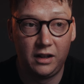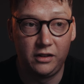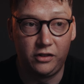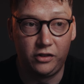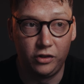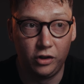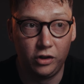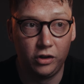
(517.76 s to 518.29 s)

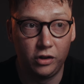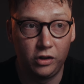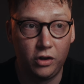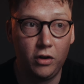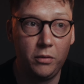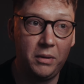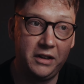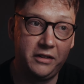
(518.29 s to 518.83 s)
So
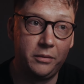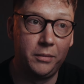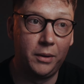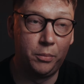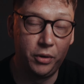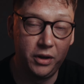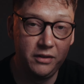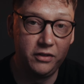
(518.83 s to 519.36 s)
going back to my
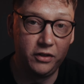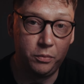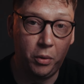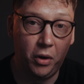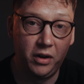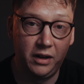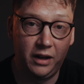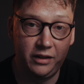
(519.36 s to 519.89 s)
previous
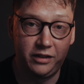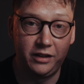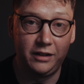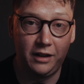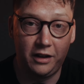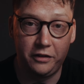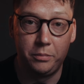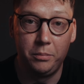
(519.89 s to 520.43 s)
point, I
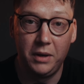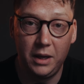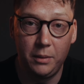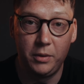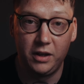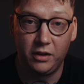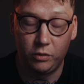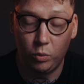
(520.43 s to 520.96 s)
think that's
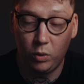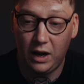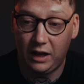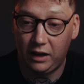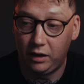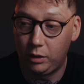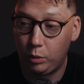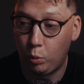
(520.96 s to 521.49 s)
maybe as
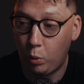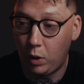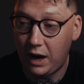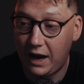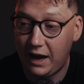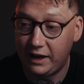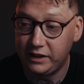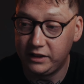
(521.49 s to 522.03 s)
well
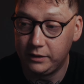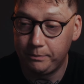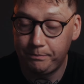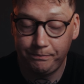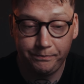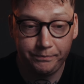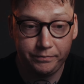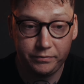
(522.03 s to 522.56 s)
why
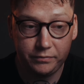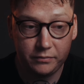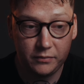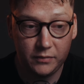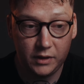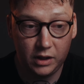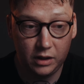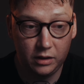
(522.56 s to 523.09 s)

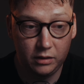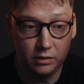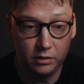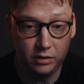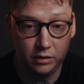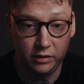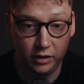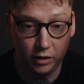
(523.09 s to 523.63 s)

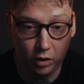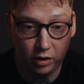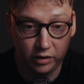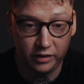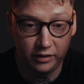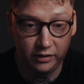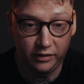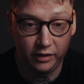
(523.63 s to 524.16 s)
the
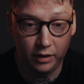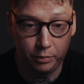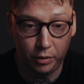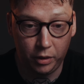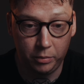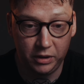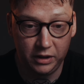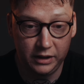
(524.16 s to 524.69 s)
audience are
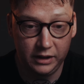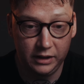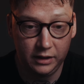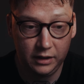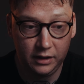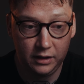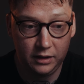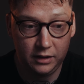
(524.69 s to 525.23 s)
probably
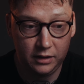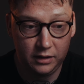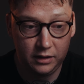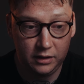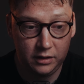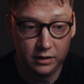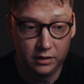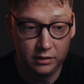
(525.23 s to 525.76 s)

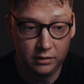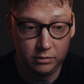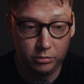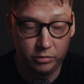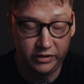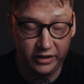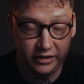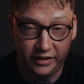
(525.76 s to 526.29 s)

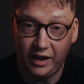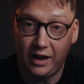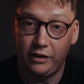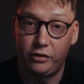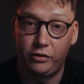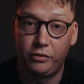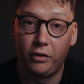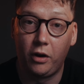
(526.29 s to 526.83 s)

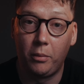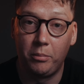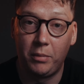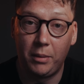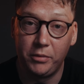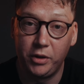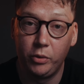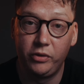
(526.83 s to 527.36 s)
detached from
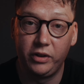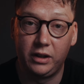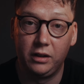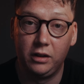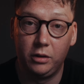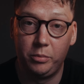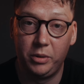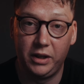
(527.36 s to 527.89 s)
my music a
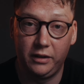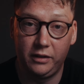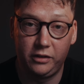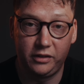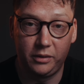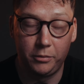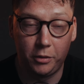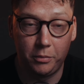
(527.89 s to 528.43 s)
little bit,
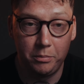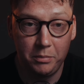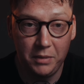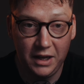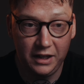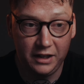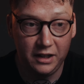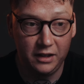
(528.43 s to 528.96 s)
because I'm not
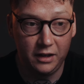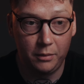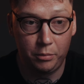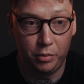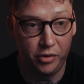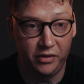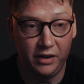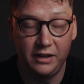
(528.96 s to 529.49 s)
making and
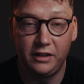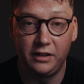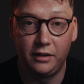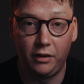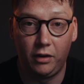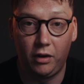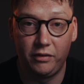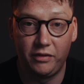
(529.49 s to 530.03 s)
presenting
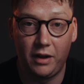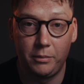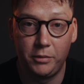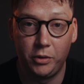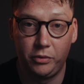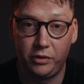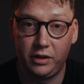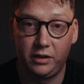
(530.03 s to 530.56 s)
a lot of that
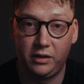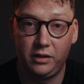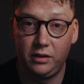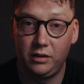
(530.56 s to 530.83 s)
music